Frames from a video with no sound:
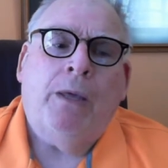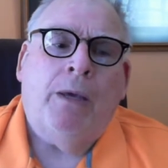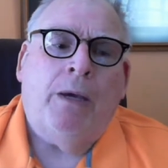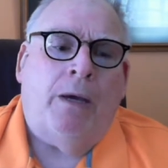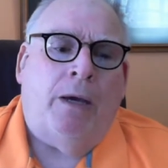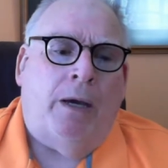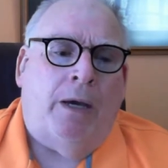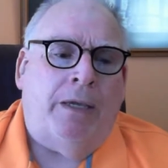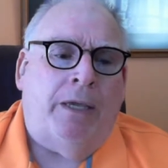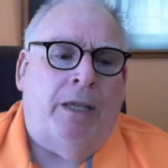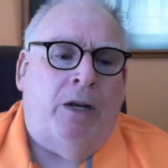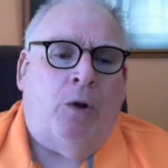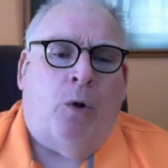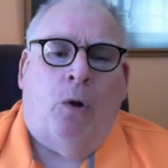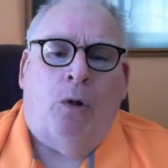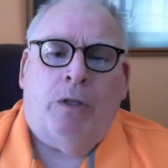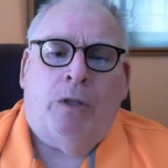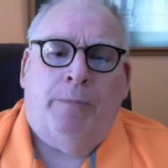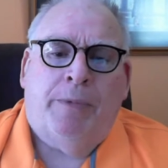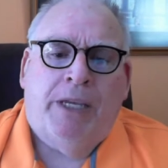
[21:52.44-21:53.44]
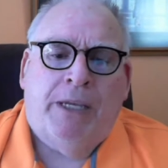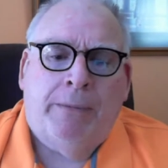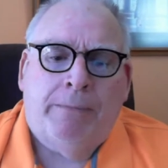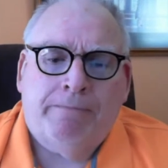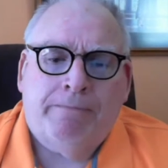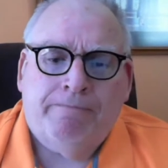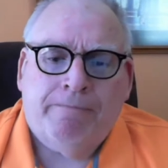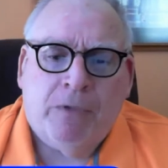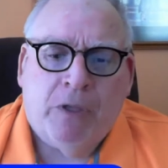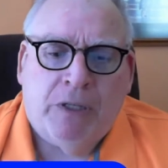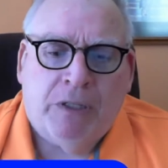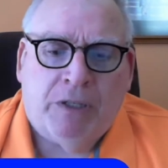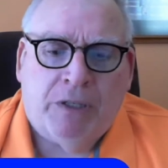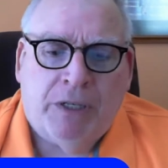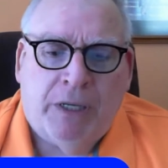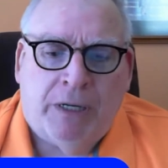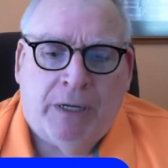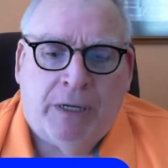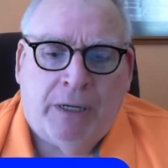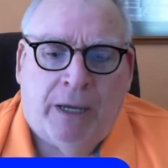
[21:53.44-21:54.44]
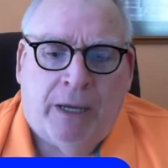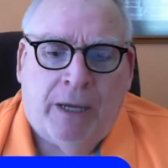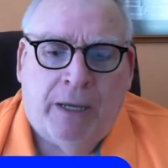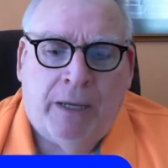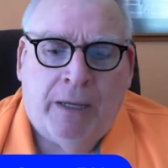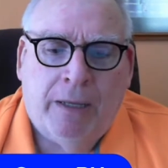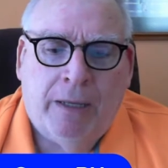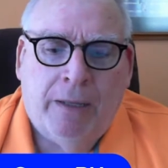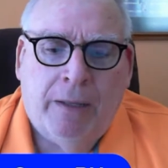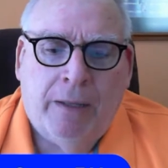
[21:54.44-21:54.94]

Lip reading: Get a hold of me. Let's get an